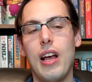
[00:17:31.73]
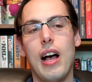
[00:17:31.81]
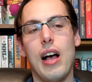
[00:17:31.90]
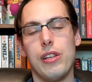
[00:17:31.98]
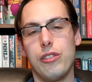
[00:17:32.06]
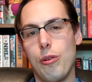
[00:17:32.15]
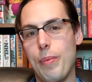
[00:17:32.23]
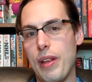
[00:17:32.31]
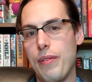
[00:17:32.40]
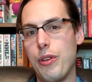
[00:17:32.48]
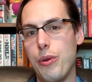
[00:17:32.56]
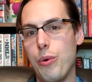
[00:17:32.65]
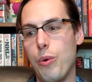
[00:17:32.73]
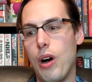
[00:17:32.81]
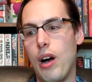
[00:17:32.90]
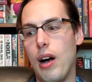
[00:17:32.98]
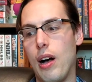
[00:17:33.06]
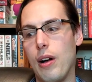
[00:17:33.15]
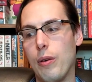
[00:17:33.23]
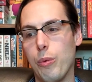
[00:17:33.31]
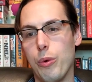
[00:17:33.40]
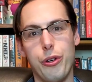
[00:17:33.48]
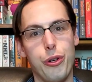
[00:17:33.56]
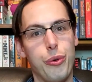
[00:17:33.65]
Uh, so many of you uh,
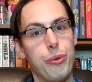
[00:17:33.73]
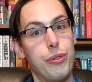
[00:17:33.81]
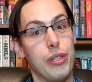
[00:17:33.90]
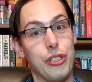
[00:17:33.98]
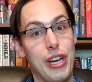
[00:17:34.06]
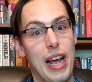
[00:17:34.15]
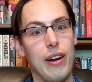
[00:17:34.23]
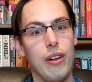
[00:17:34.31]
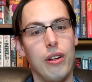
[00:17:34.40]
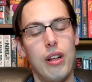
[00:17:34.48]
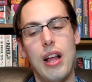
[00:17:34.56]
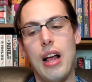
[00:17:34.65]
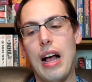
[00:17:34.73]
were new to the channel.